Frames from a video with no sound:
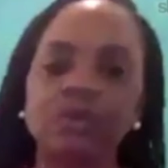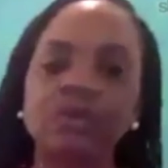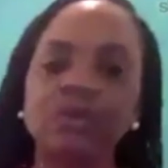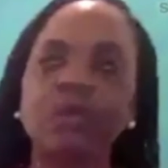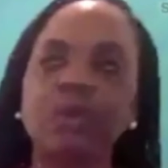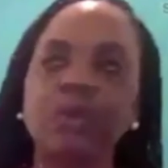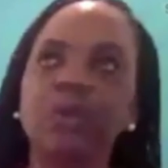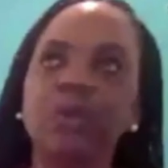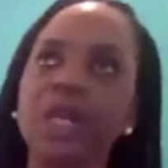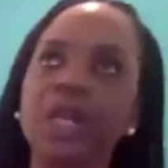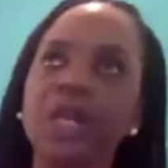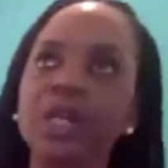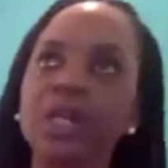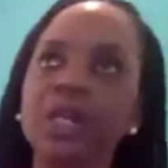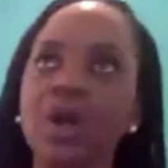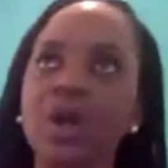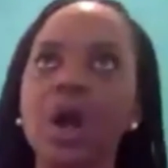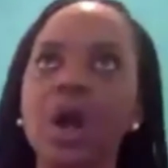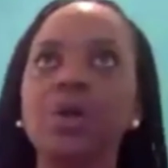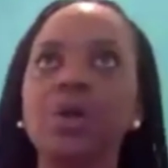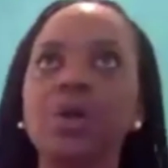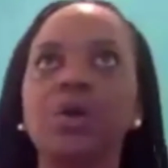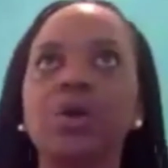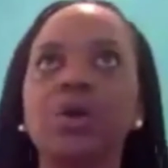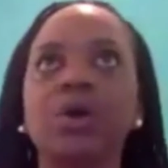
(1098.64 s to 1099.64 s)
So I'm
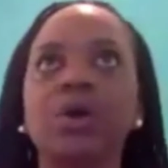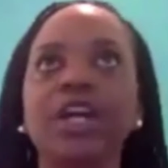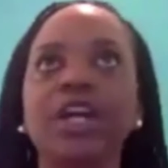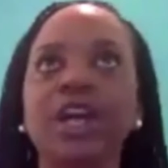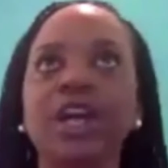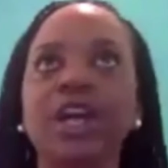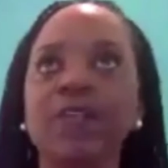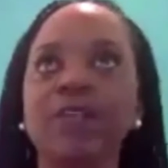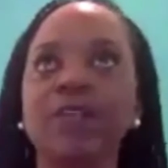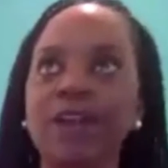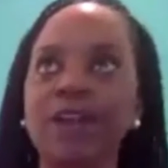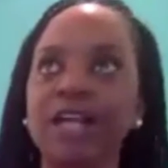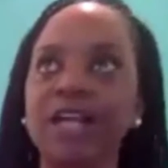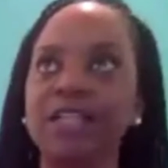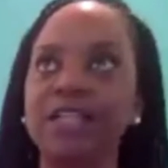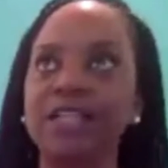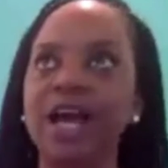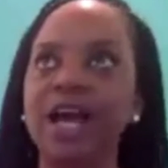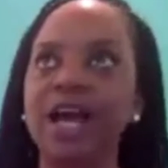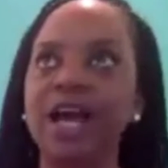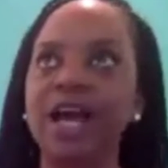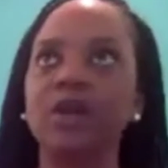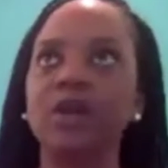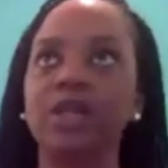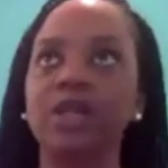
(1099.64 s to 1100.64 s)
reading the article and
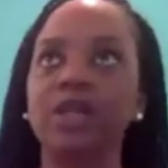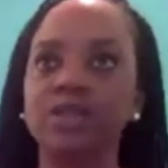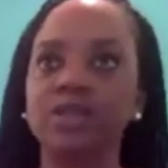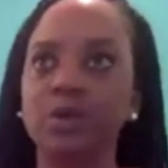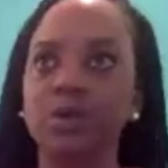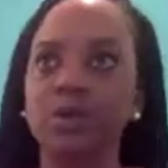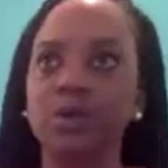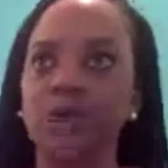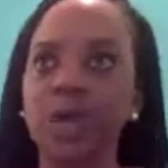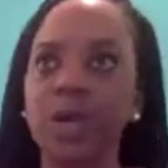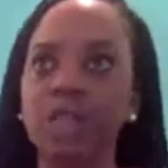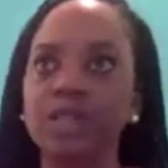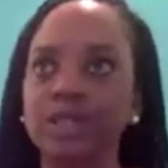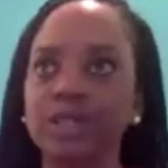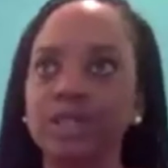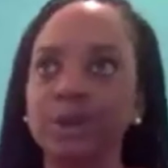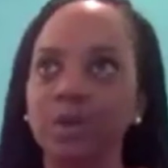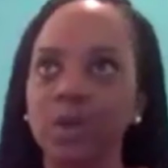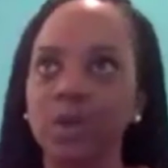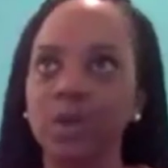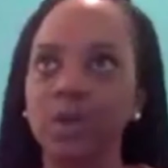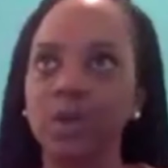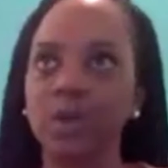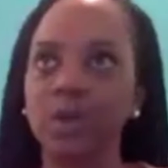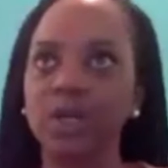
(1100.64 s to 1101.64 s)
I find out
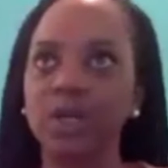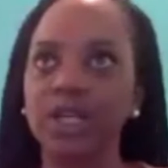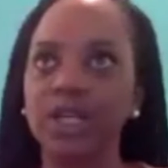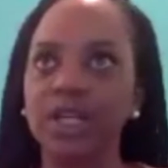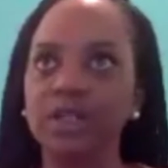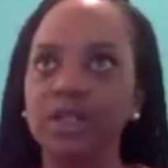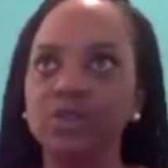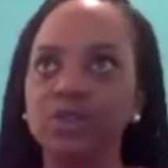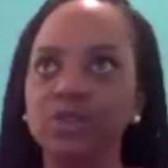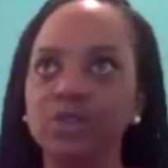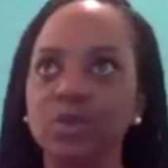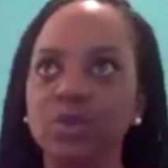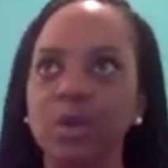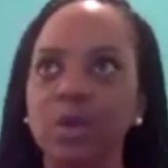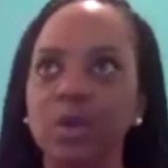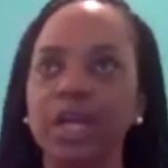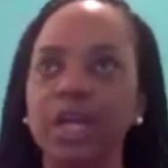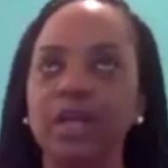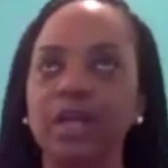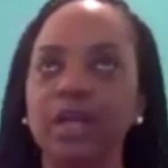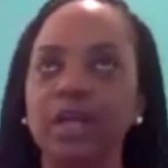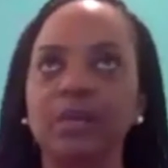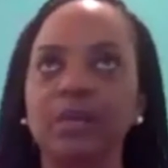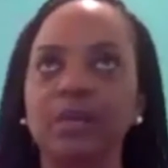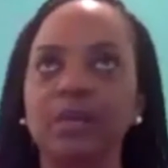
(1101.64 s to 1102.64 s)
there's a
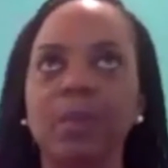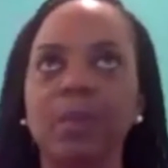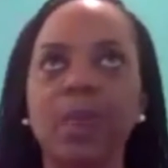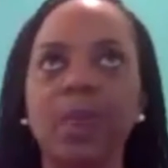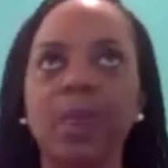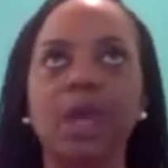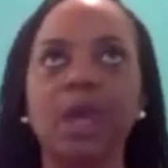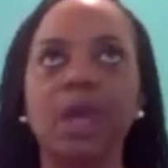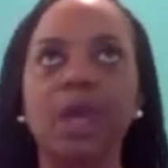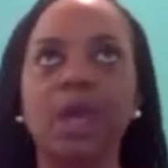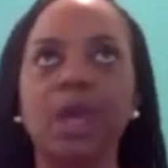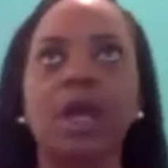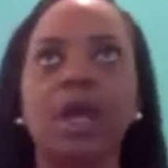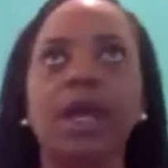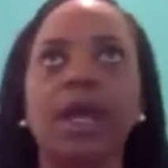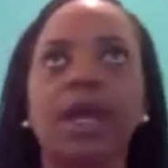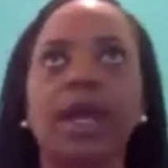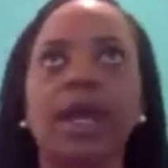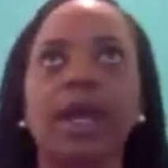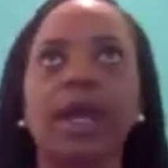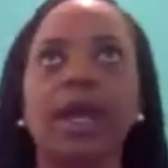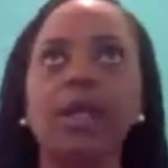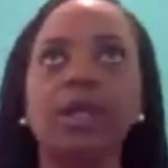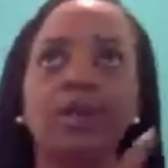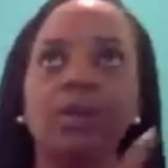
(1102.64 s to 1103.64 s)
rescuer in the story.
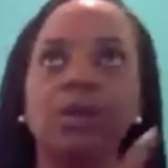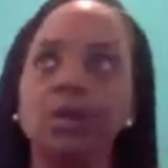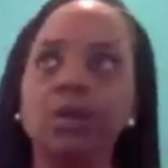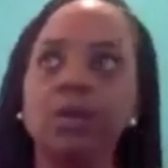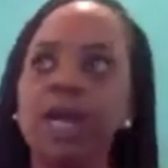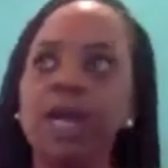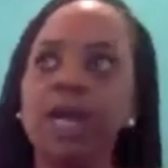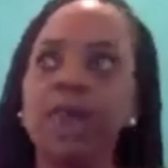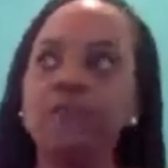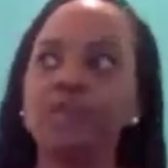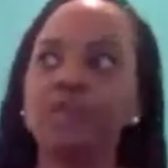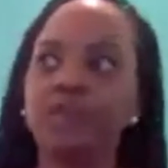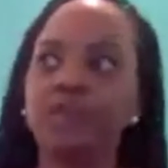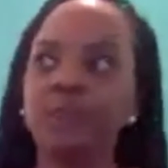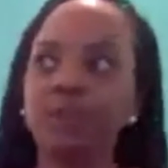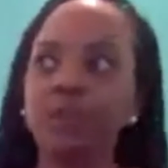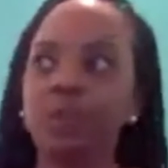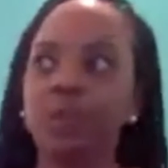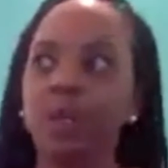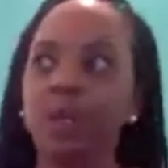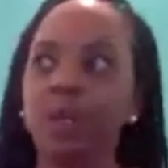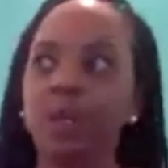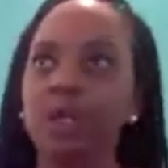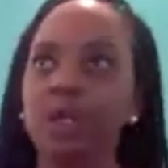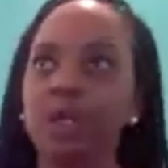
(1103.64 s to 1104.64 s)

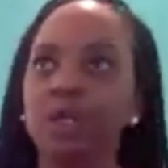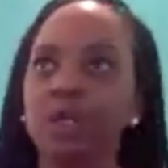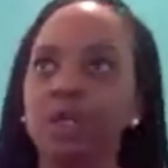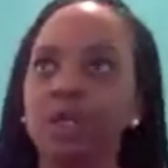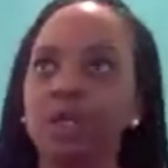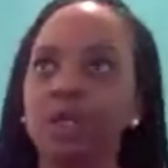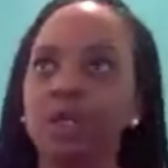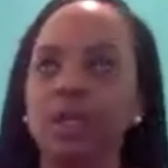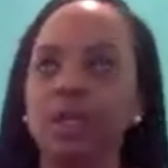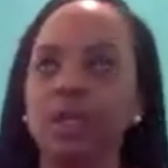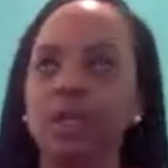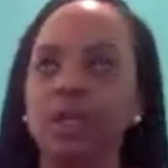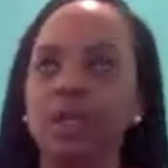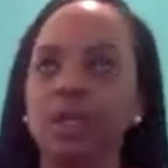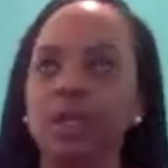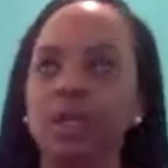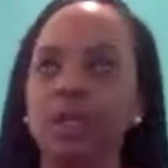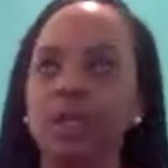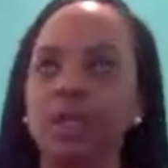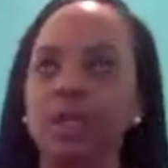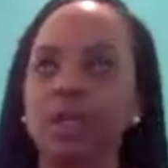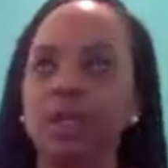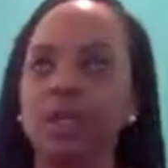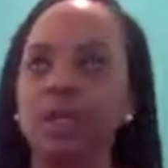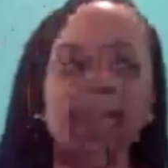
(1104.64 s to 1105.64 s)
And the
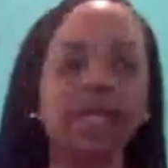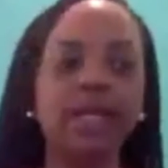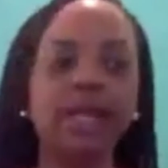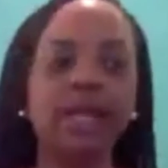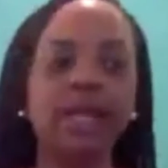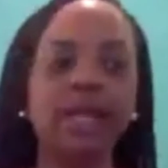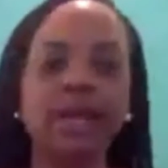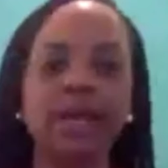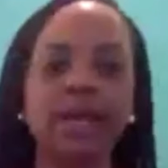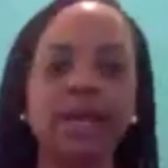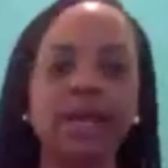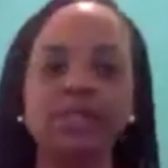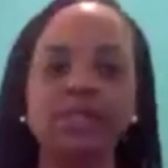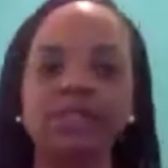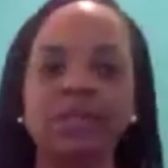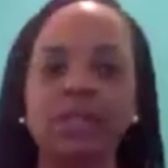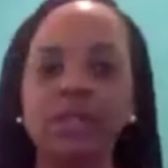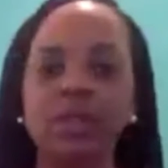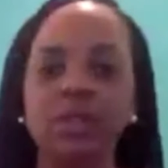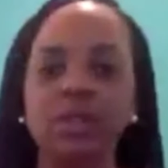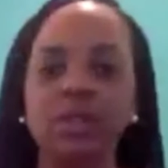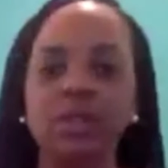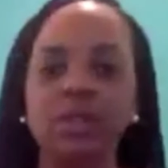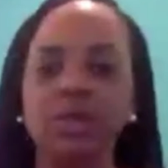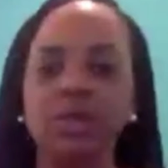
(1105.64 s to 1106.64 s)
rescuer
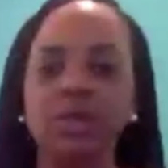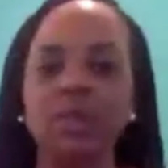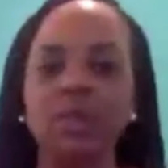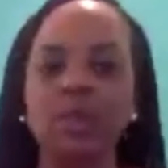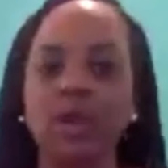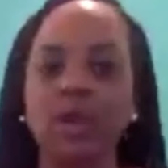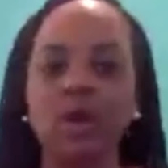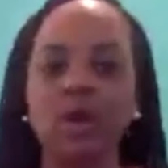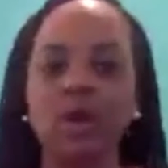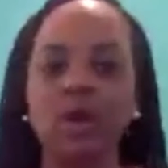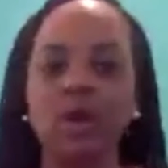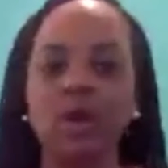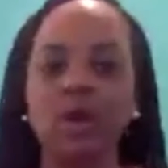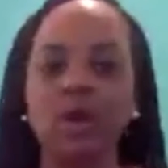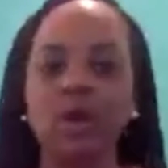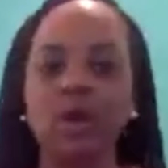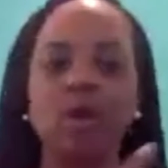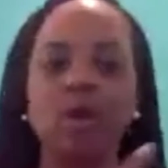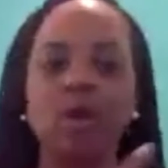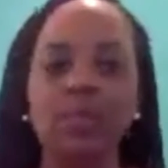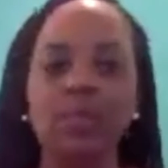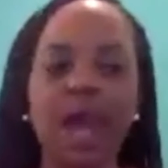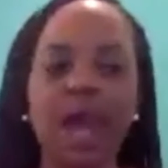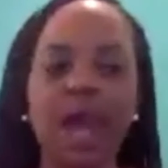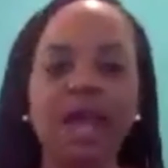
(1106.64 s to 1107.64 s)
kidnaps the
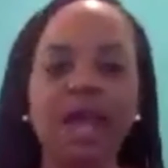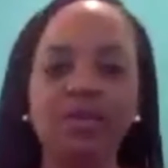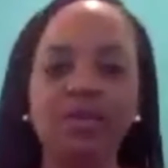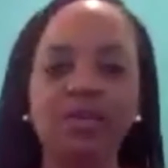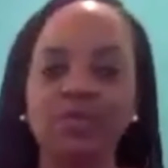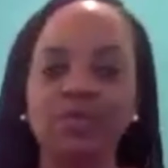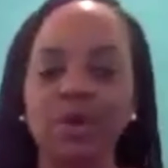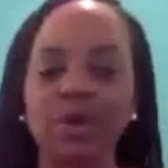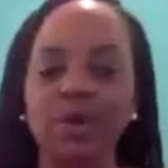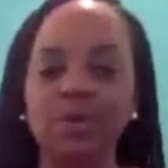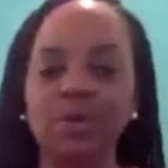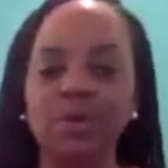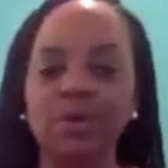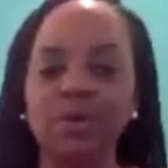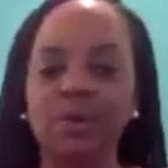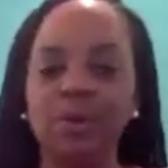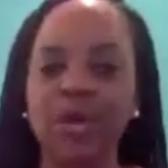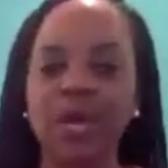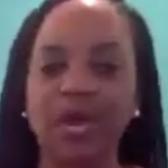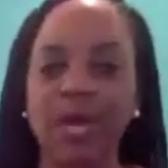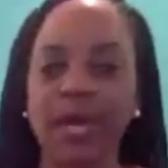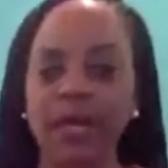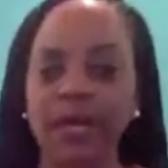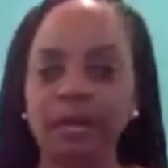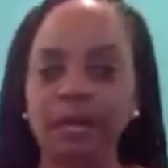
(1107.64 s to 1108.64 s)
little girl
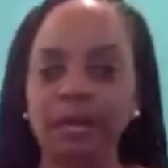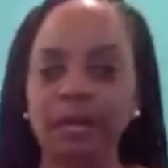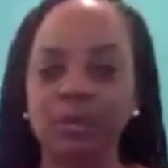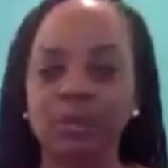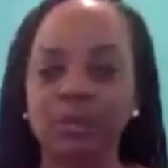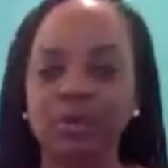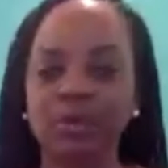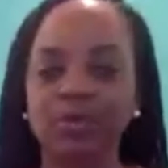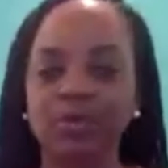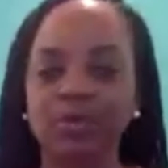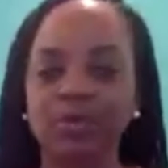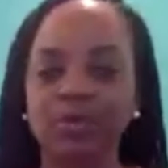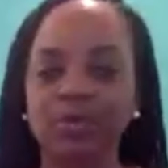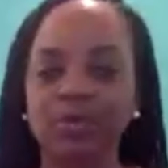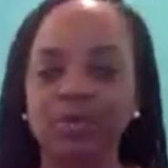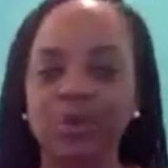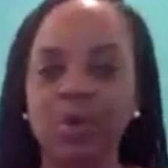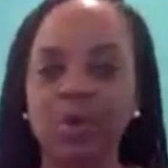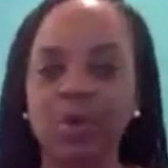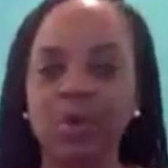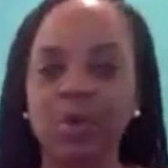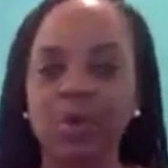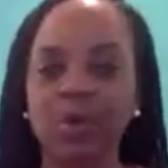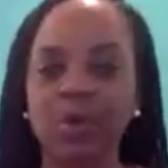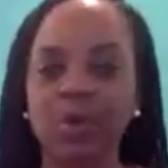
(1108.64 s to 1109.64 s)
back from the
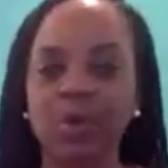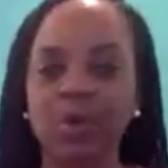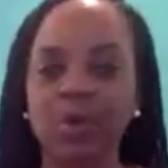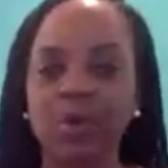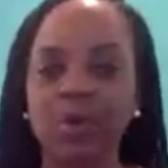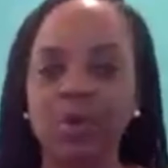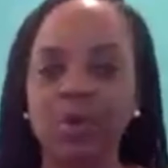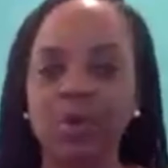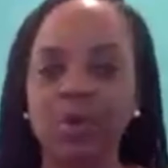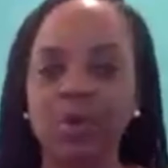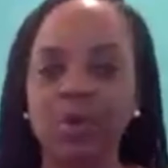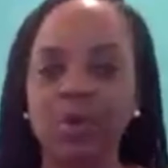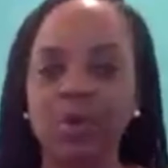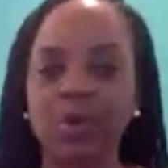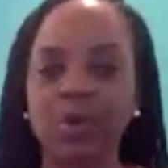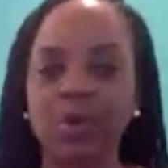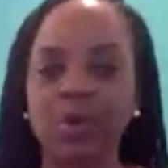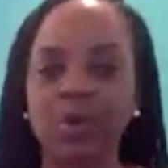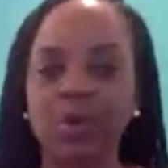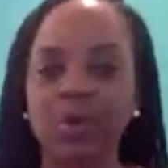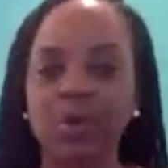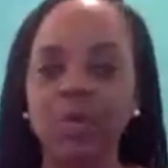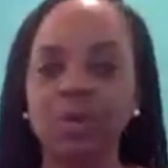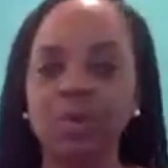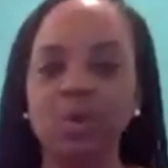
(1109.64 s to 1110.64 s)
man before the
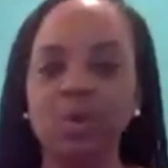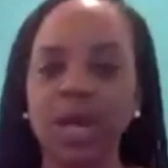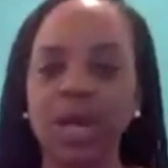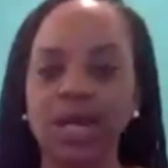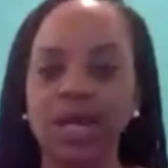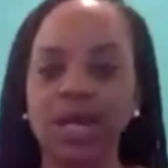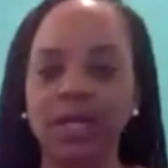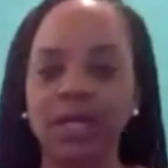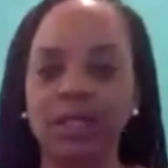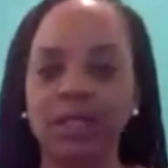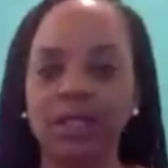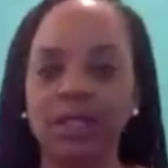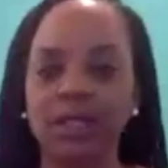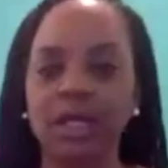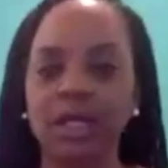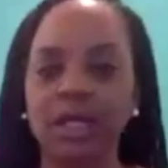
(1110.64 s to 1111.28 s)
wedding.